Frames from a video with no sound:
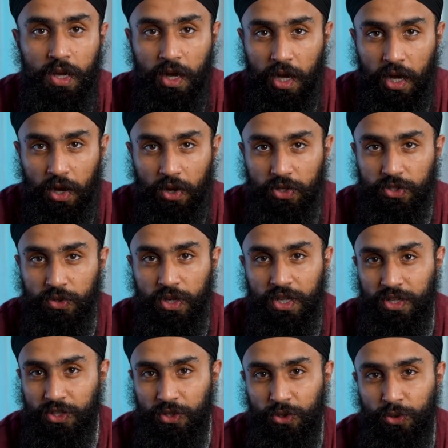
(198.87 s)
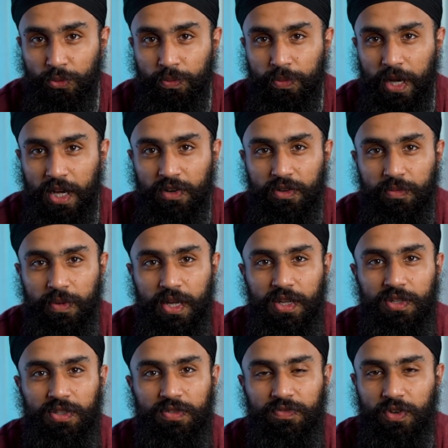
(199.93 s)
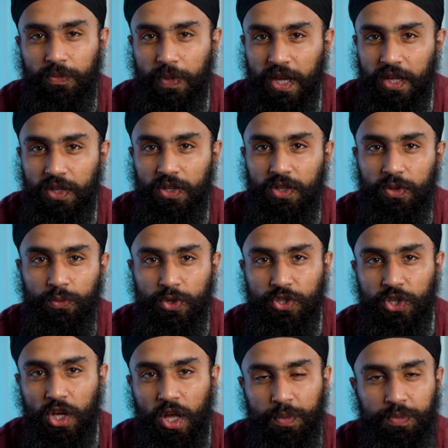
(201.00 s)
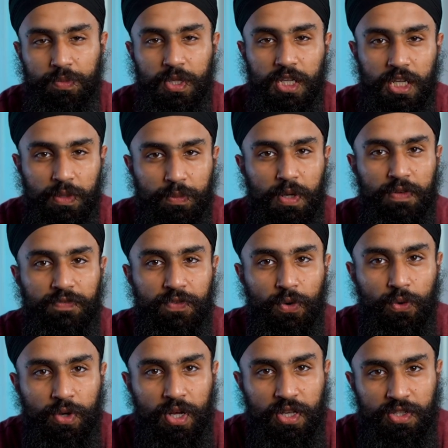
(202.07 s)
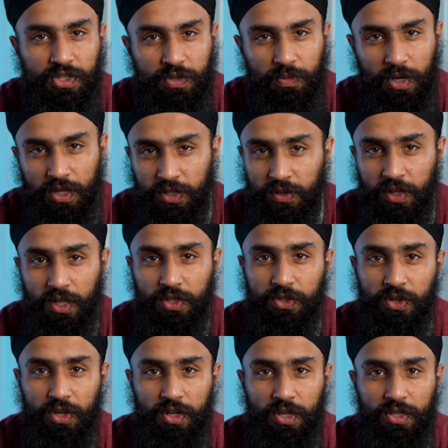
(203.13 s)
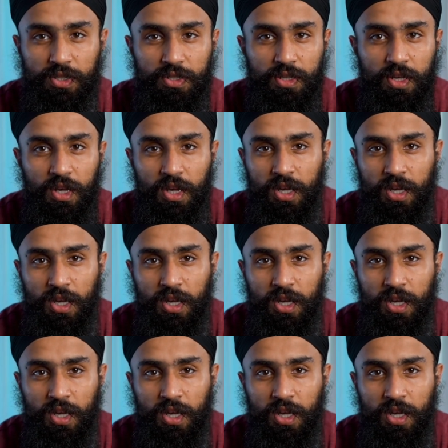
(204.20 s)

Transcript: I also had 2 battery banks from Anker which helped me keep my phone and some other electronics